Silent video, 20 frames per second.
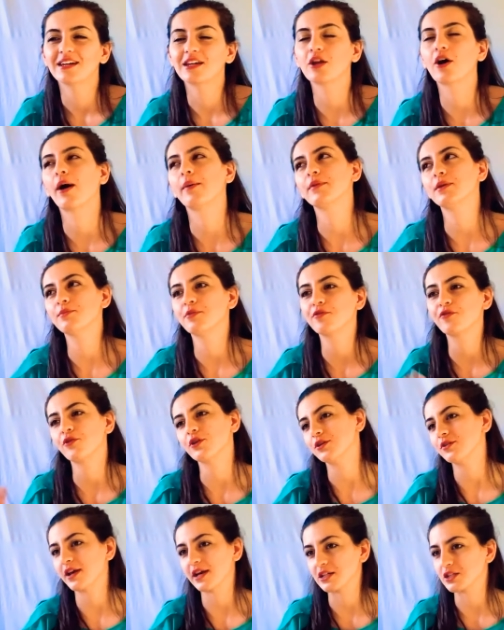you know, I mean, before
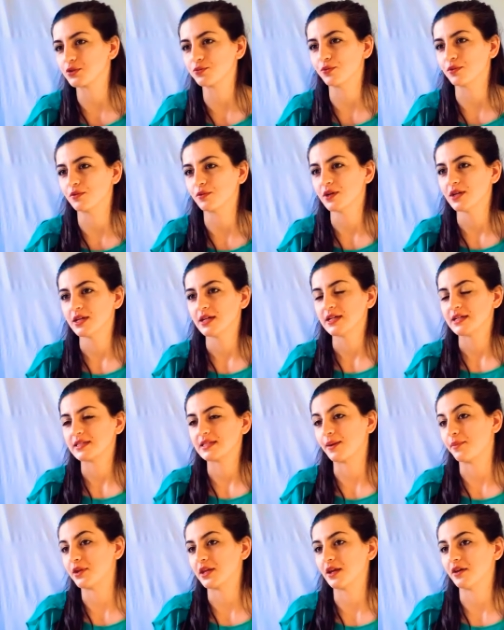you get into
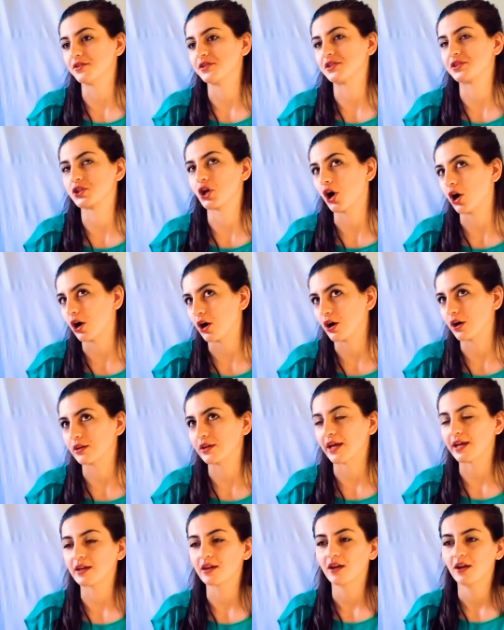somebody else's car,
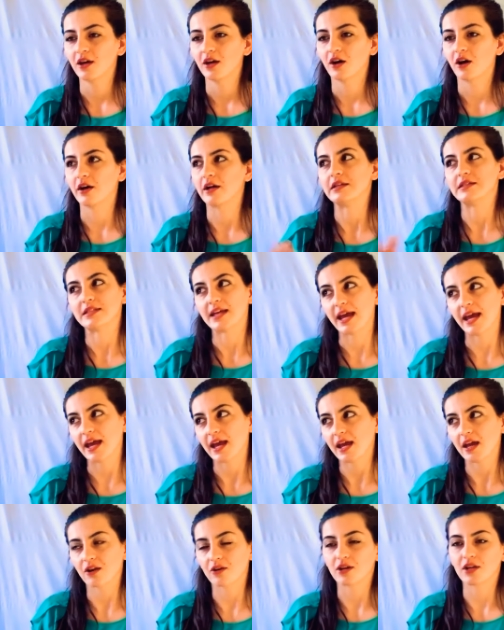like on a
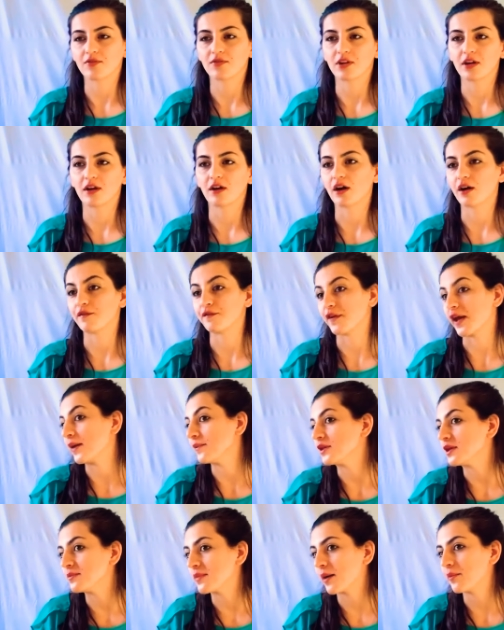date or even a, a
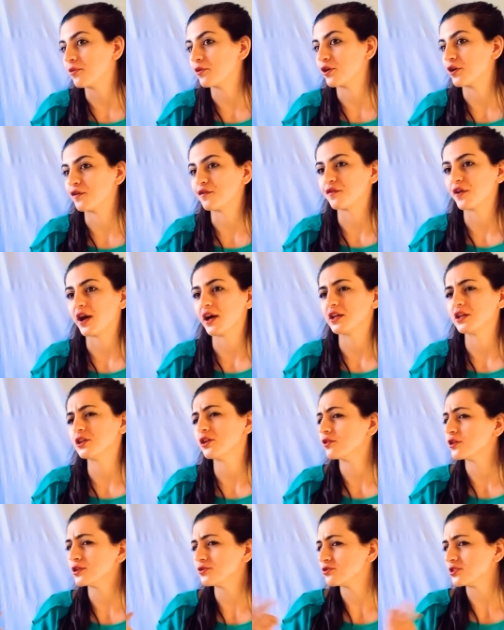family member or friend, you know,
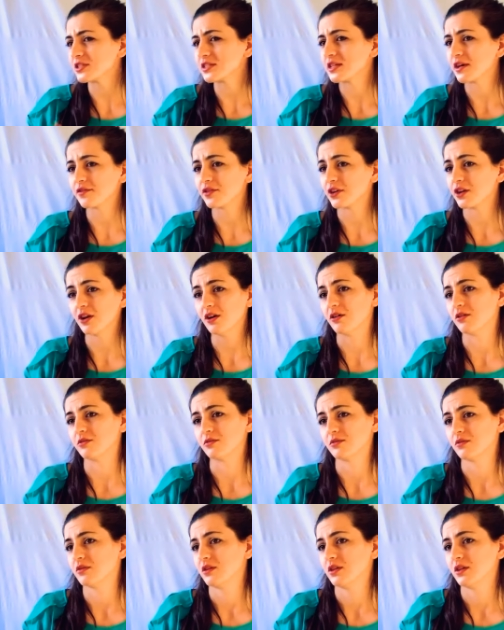you just never know.
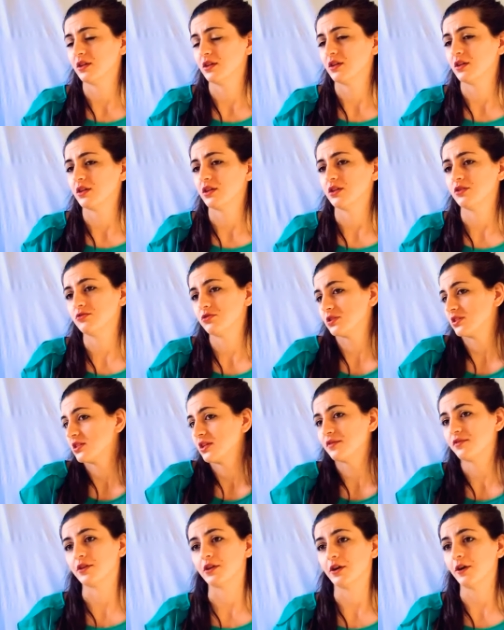You just
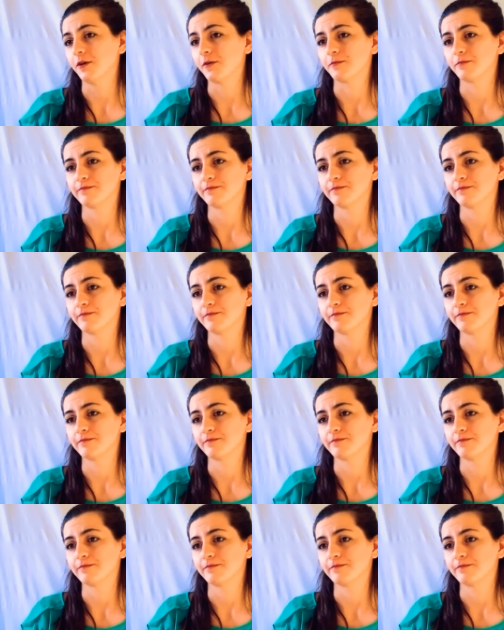never know.